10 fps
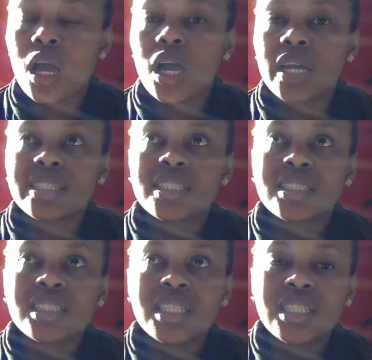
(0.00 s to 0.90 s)
I
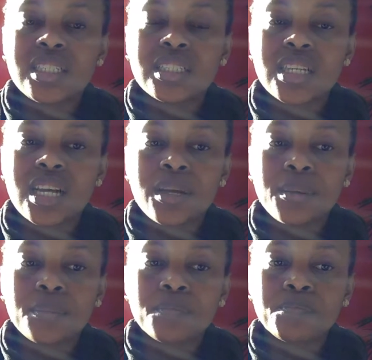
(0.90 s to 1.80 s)
didn't eat
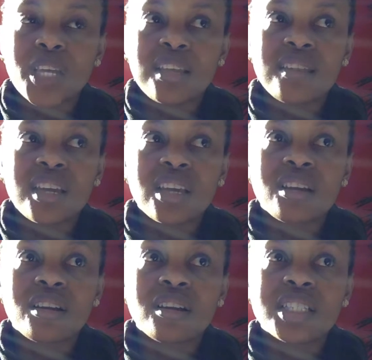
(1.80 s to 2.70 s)
anything
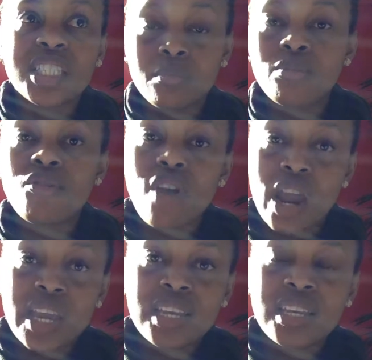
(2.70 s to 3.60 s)
deep
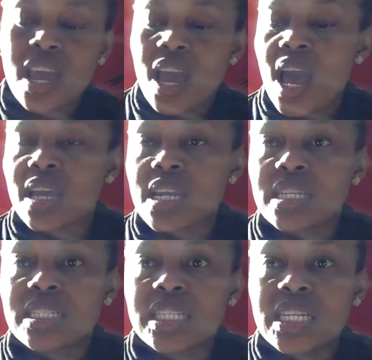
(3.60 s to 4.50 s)
fried, and I
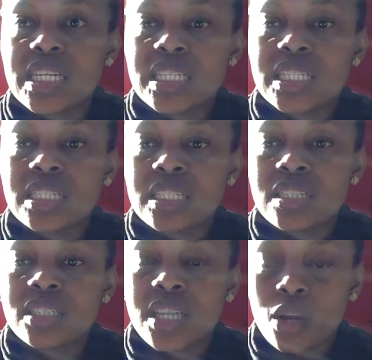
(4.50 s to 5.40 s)
didn't eat
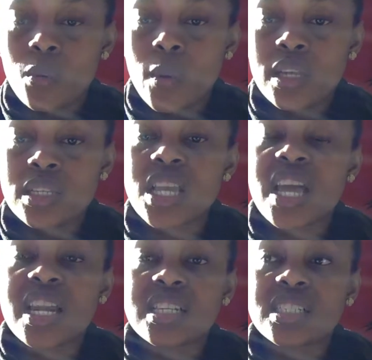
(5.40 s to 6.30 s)
takeaways,
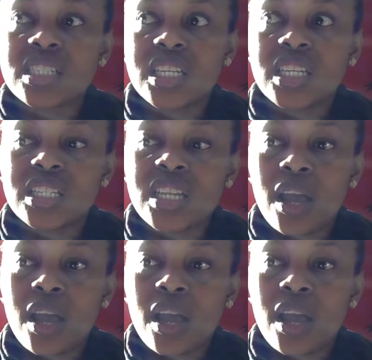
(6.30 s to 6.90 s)
and I didn't eat.